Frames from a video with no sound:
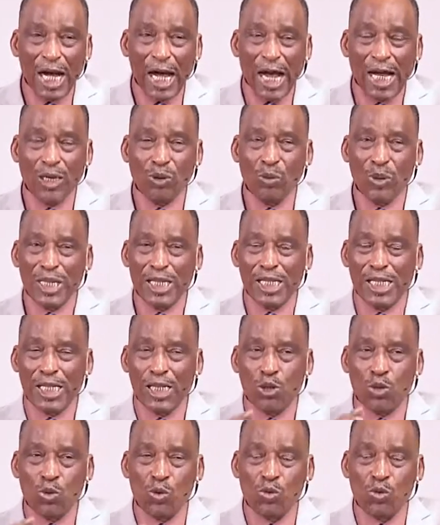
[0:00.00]
And we
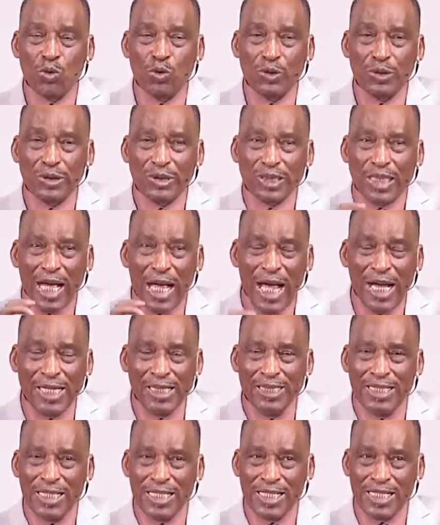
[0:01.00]
need to
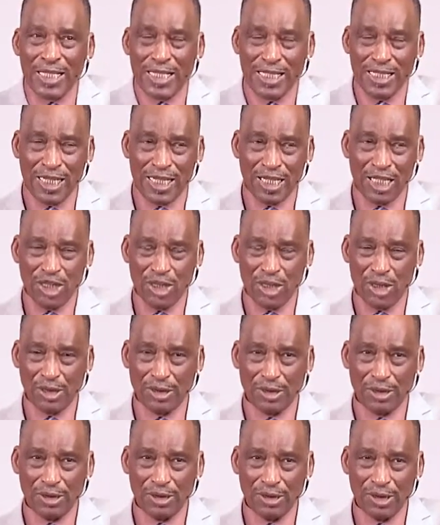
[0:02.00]
take these
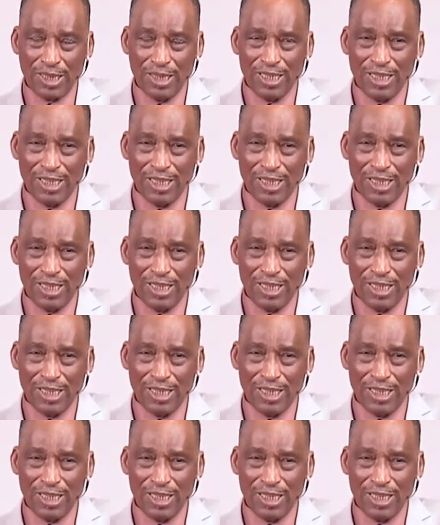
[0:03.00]
declarations